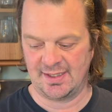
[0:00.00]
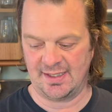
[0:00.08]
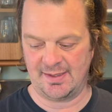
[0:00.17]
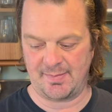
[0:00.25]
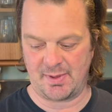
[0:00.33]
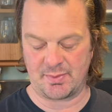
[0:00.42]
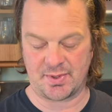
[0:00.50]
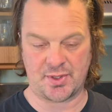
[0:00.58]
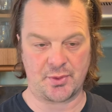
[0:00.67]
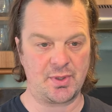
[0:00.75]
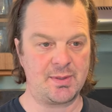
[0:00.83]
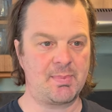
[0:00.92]
Um, it was
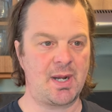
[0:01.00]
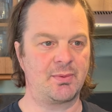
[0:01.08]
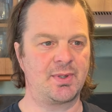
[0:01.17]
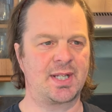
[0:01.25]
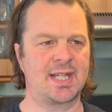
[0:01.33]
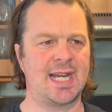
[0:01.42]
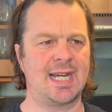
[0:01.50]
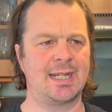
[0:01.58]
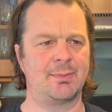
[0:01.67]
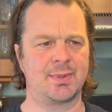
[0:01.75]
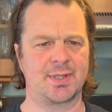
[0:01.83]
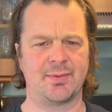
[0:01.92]
£3 a can.
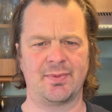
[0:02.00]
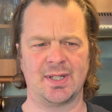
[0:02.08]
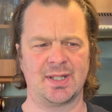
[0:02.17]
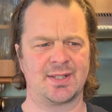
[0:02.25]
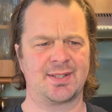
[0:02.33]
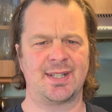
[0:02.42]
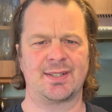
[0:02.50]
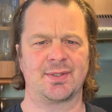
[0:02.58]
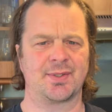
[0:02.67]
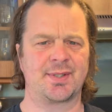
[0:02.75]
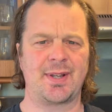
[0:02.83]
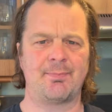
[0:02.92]
It was something like 6 or
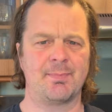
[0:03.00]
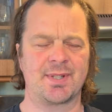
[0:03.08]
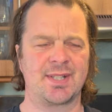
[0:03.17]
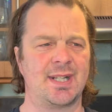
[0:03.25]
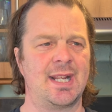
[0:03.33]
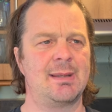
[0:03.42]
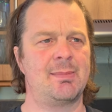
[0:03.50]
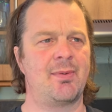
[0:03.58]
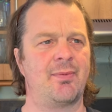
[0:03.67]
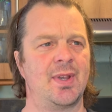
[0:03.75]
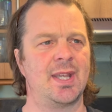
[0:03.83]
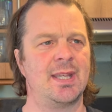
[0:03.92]
7%
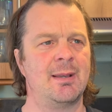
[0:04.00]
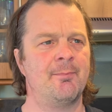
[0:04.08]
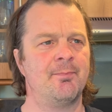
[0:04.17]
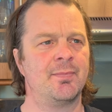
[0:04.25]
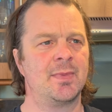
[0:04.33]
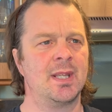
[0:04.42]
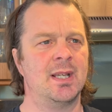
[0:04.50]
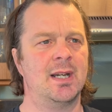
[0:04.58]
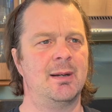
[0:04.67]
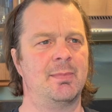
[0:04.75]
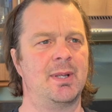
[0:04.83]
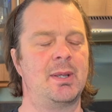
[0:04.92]
ABV.
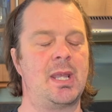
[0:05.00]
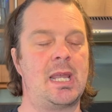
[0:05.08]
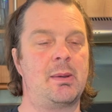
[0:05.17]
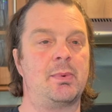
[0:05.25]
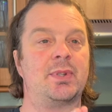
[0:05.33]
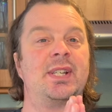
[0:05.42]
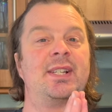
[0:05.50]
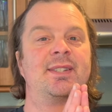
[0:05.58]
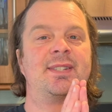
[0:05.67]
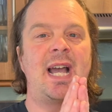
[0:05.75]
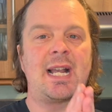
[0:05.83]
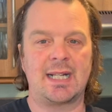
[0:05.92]
Um, it was
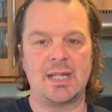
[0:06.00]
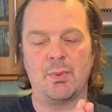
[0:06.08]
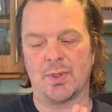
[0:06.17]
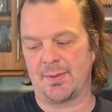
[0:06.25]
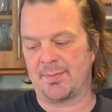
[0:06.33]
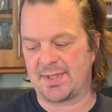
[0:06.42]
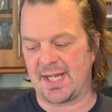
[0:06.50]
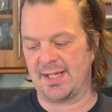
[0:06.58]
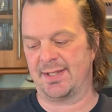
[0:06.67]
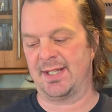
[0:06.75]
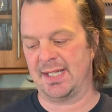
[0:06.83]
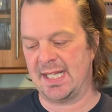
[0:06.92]
exactly what I'm
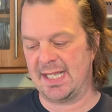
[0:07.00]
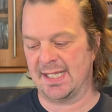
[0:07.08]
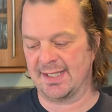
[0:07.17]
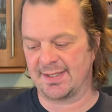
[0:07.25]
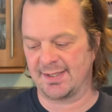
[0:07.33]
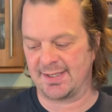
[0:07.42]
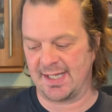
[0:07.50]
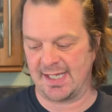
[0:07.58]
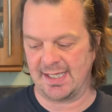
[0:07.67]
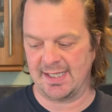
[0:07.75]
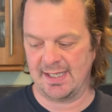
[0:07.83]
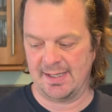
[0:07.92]
tasting here today